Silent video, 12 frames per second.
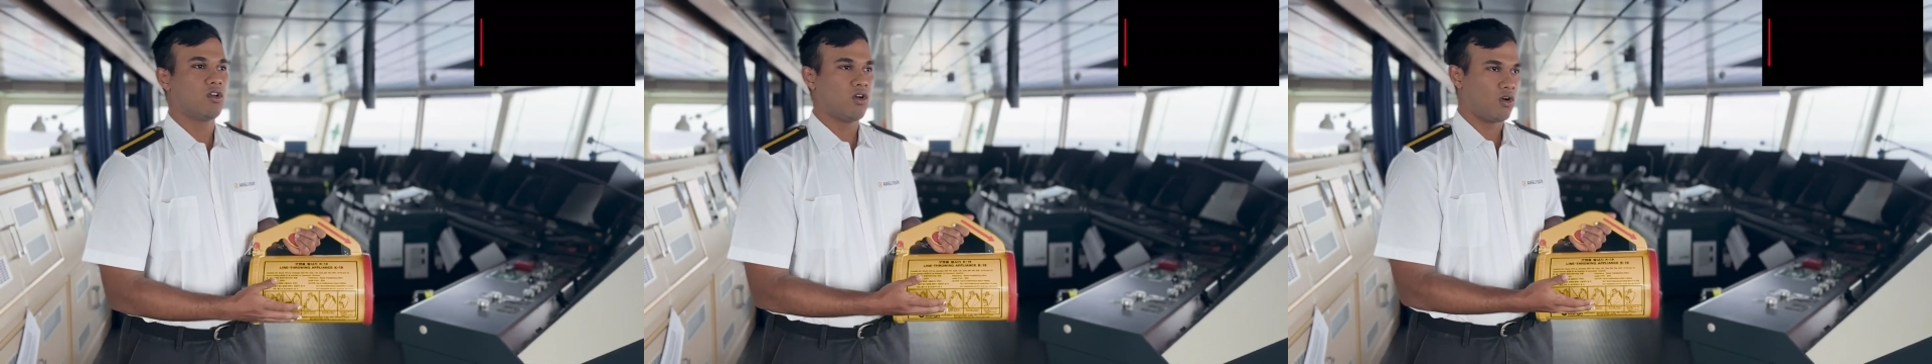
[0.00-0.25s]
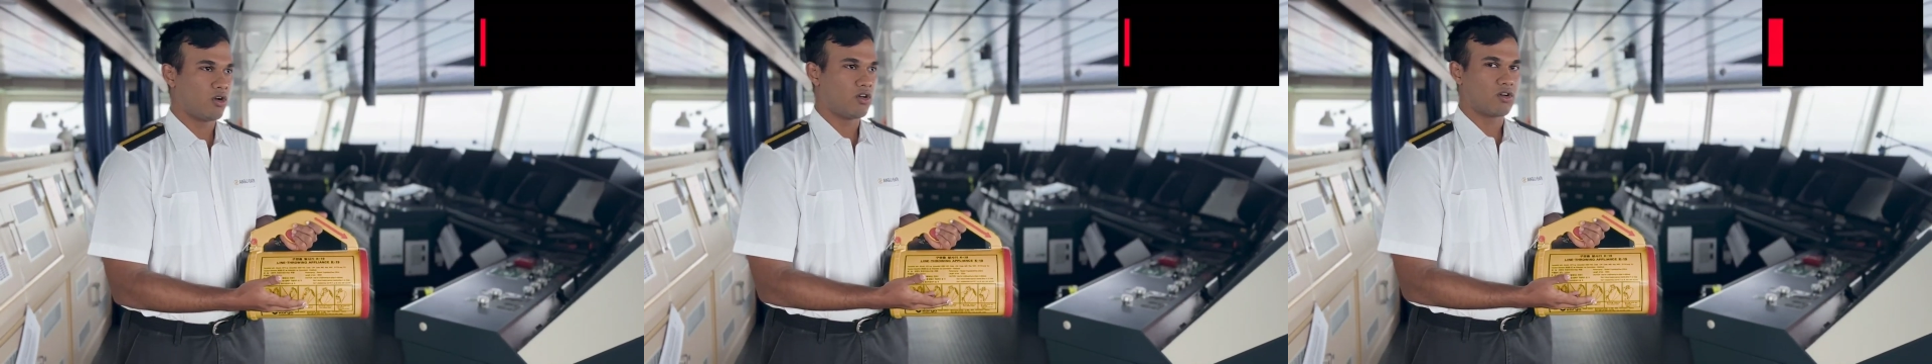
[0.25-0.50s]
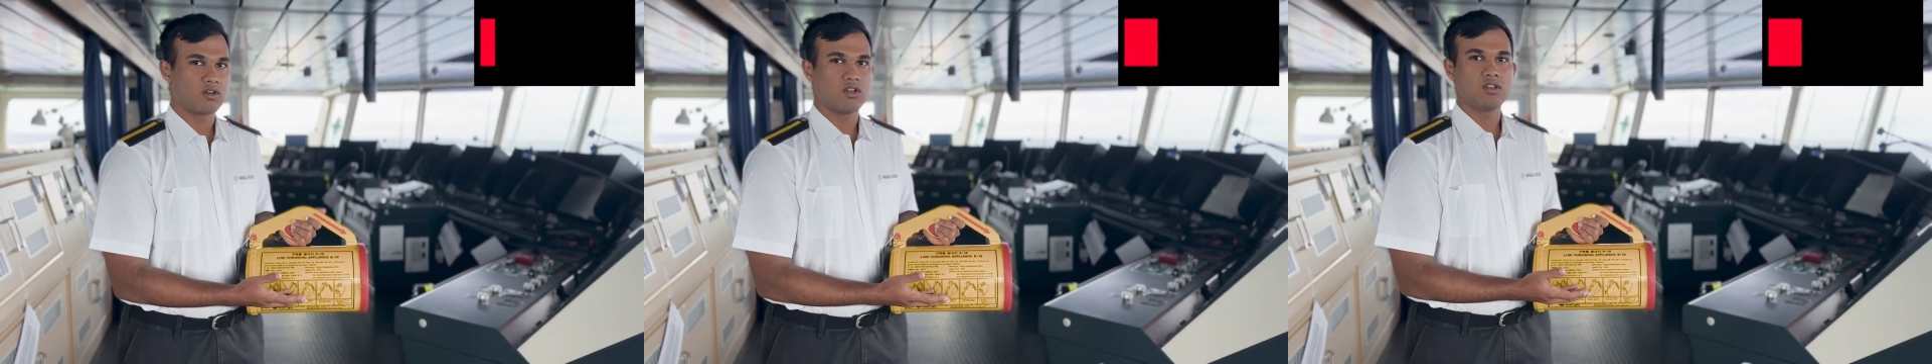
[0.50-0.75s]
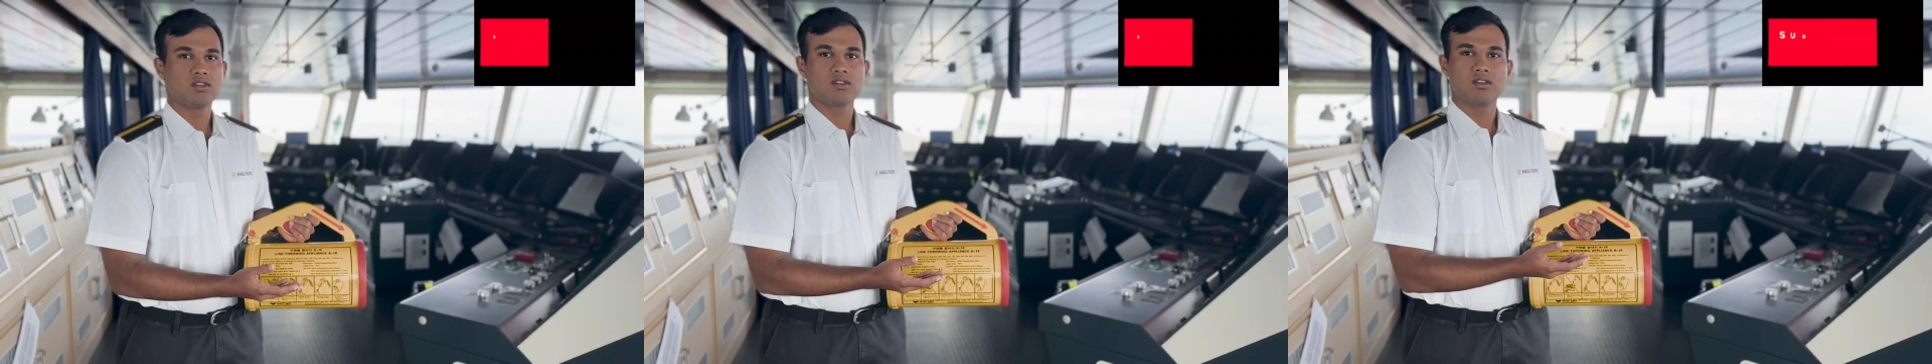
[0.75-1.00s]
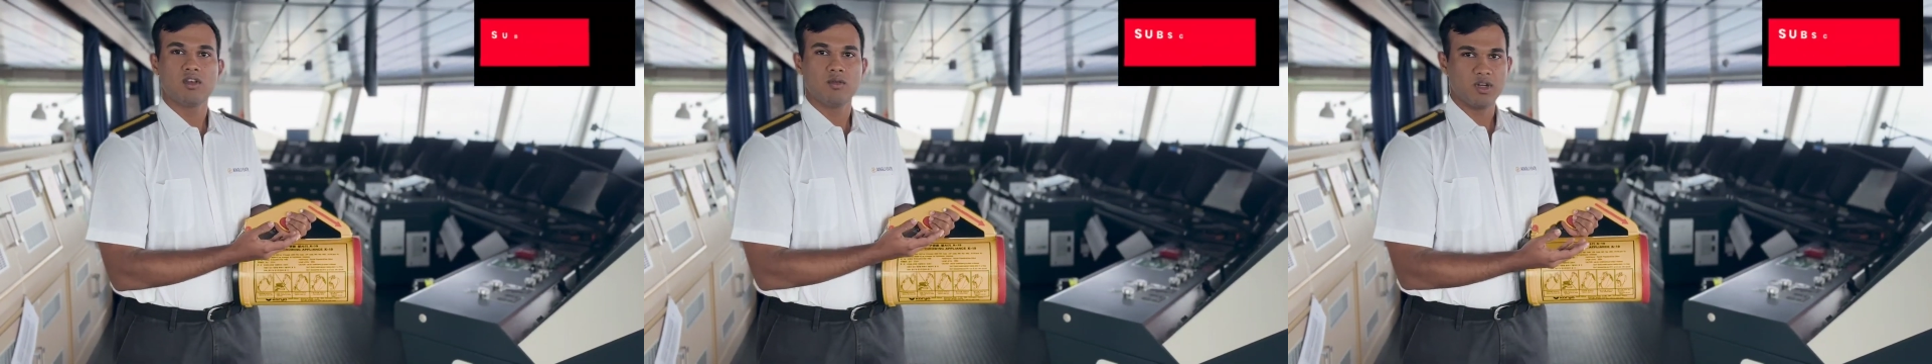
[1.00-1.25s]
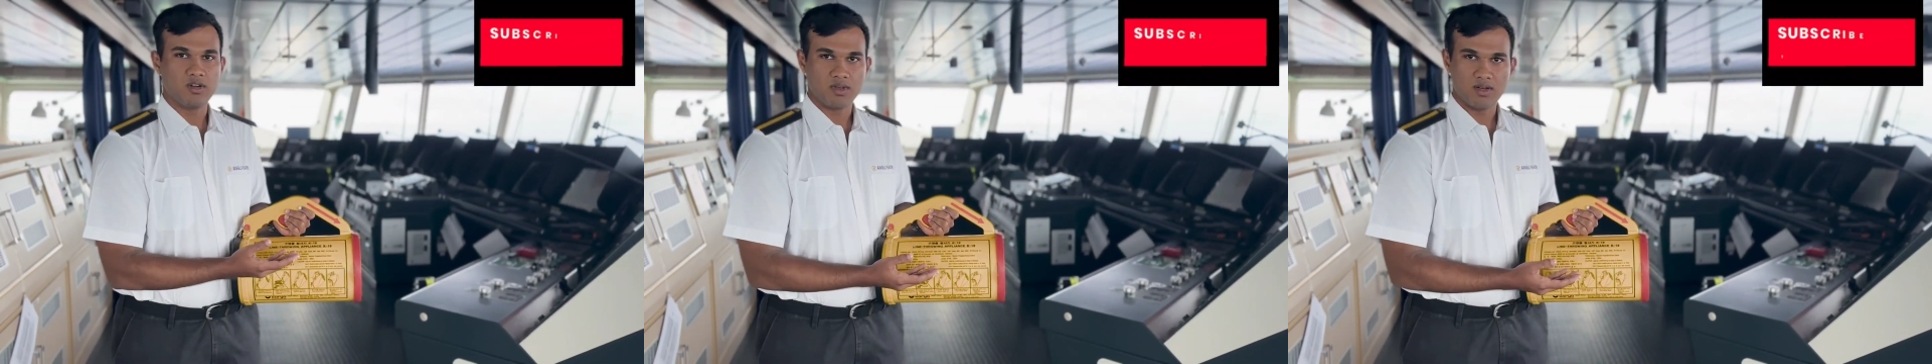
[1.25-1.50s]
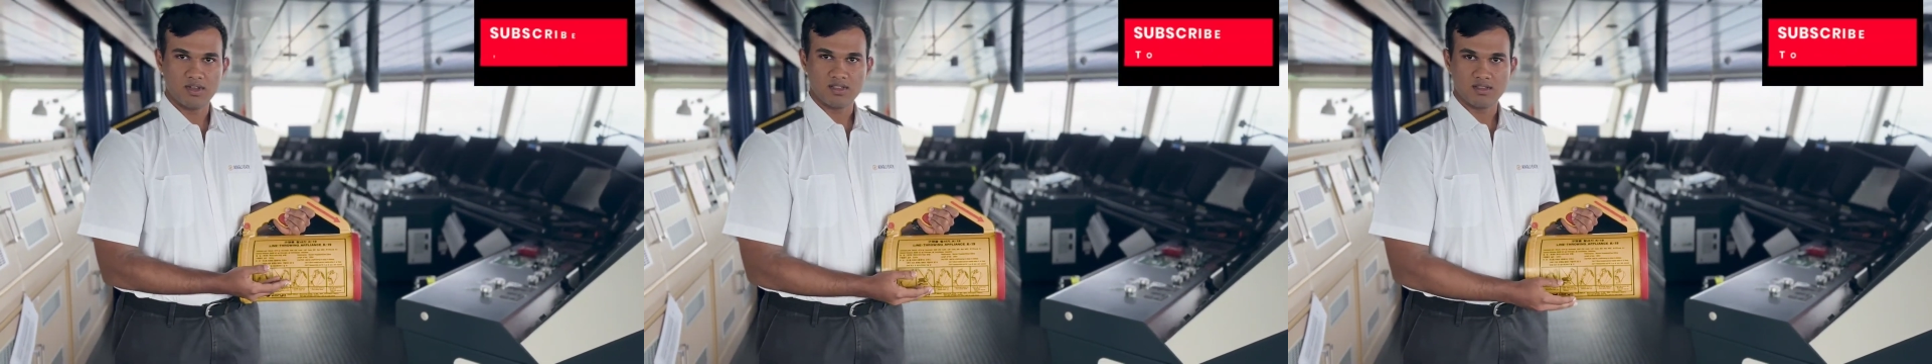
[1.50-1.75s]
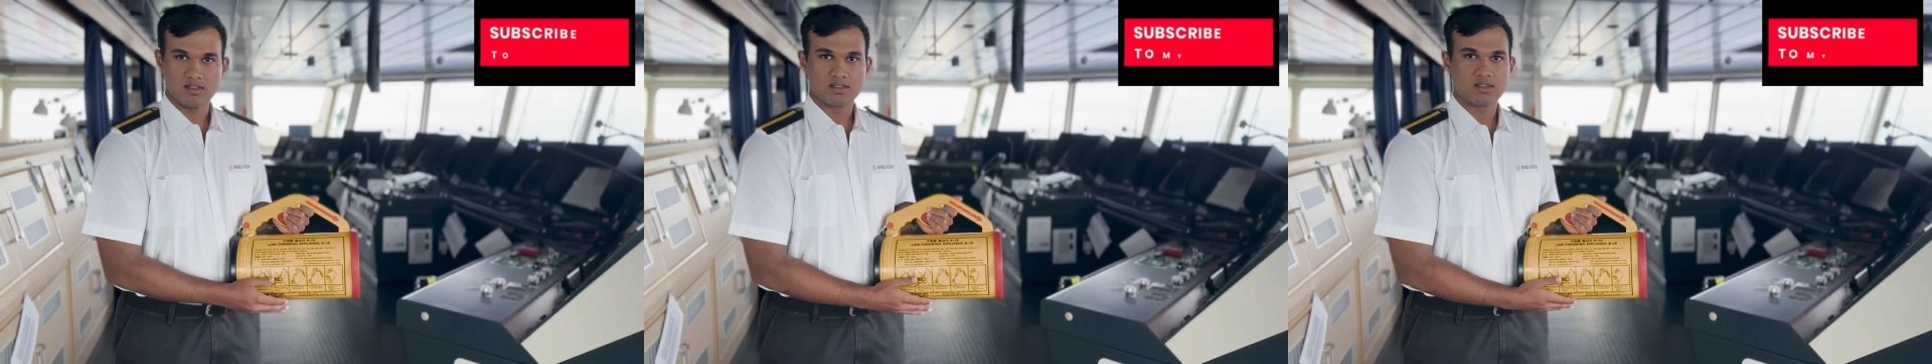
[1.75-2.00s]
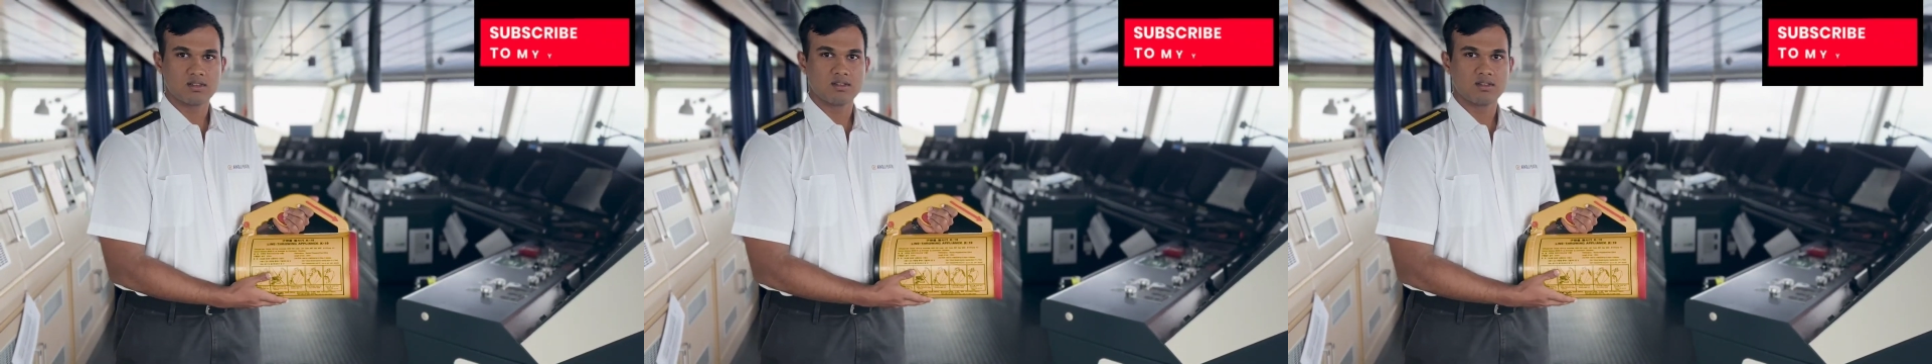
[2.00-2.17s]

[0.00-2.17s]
or doctors between vessels.